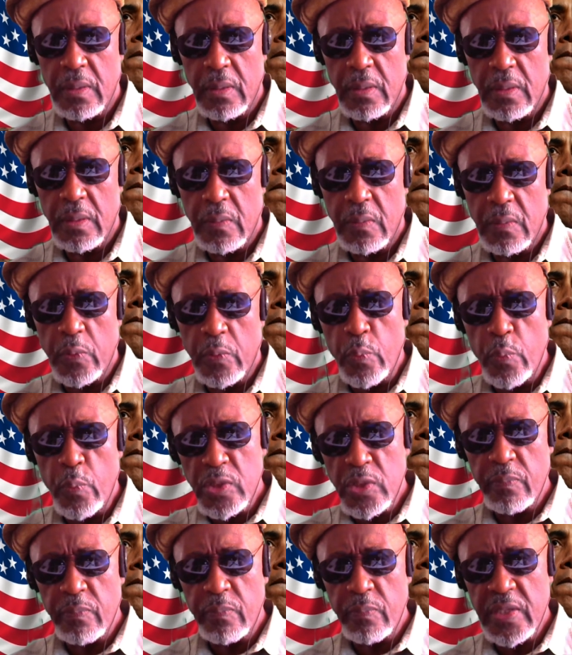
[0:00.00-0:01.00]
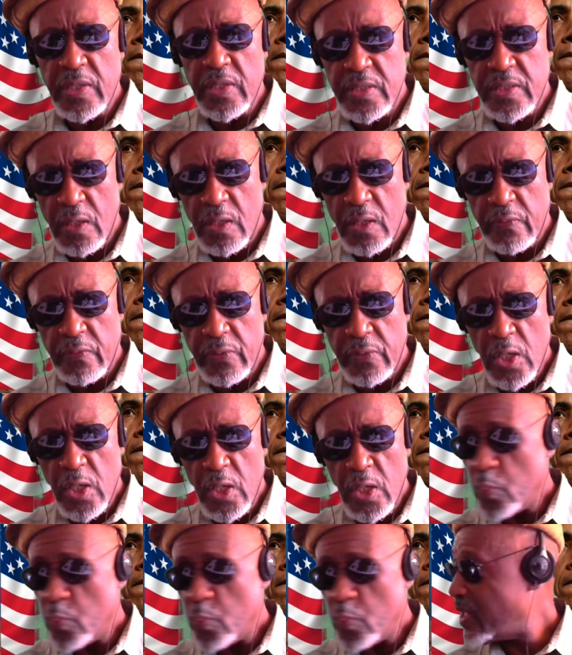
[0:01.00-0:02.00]
We want you to be yourself. We
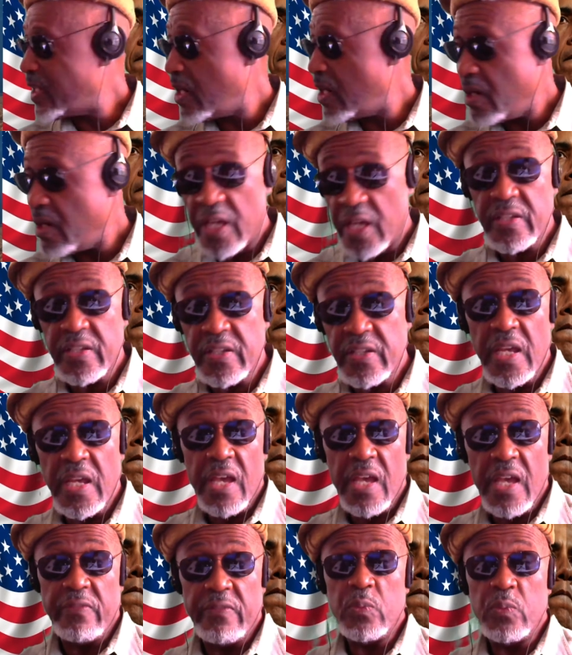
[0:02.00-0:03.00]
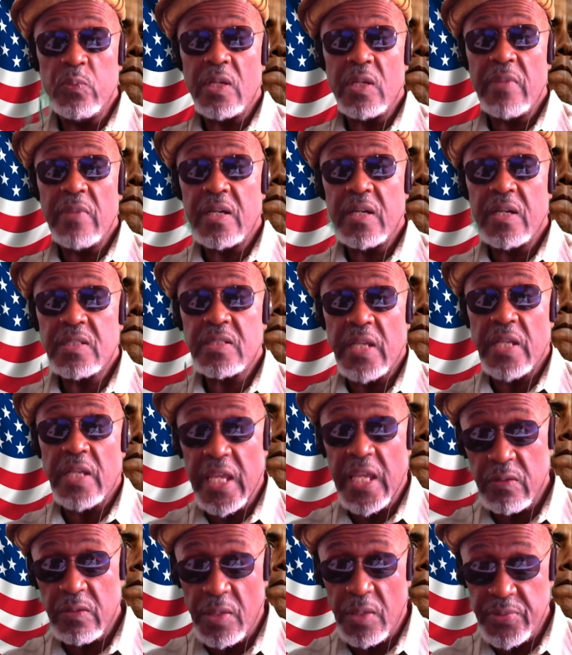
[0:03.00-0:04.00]
encourage, and so if you want to make us angry,
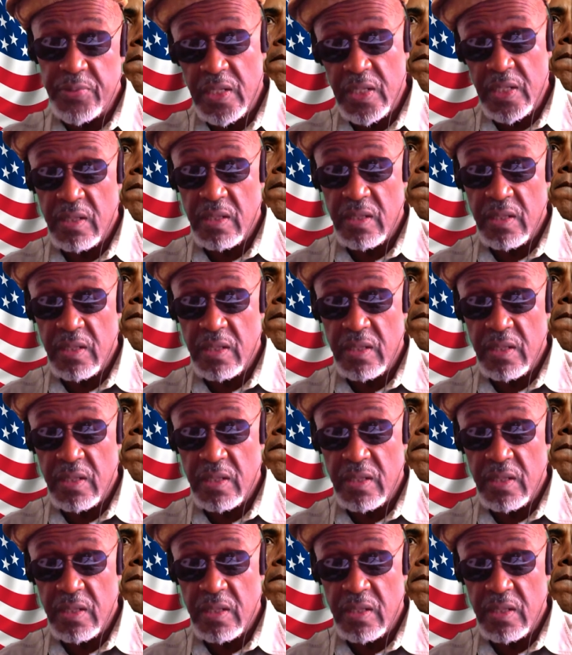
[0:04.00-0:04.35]
upset here,